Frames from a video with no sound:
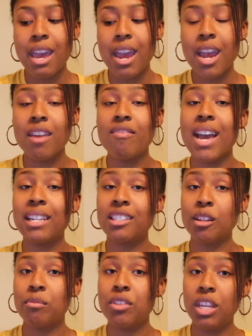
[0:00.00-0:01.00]
And that's
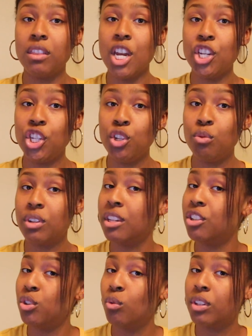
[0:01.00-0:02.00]
something that you
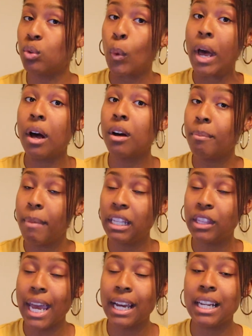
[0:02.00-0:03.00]
can do as well.
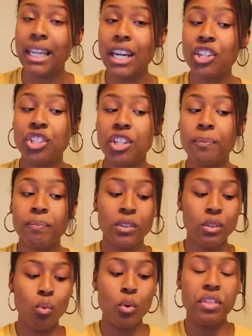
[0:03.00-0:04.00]
Make that collection
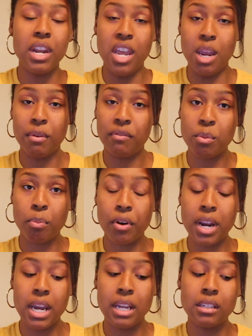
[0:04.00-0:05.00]
with the name of the
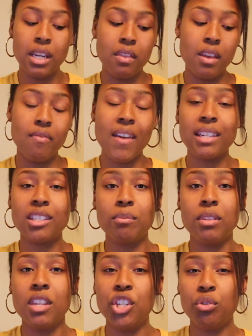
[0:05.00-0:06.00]
brand, and then that's
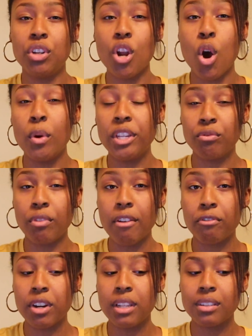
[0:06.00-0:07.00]
something that you can always
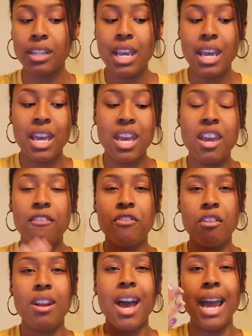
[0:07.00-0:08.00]
reference if
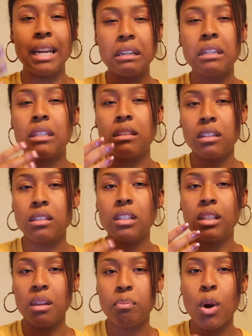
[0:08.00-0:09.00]
they're not
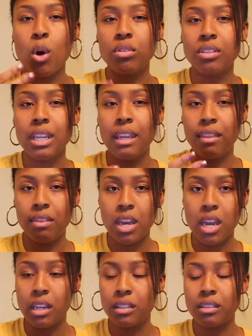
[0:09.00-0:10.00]
consistently posting
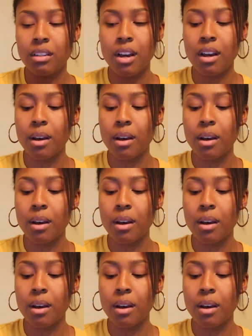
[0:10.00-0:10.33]
things.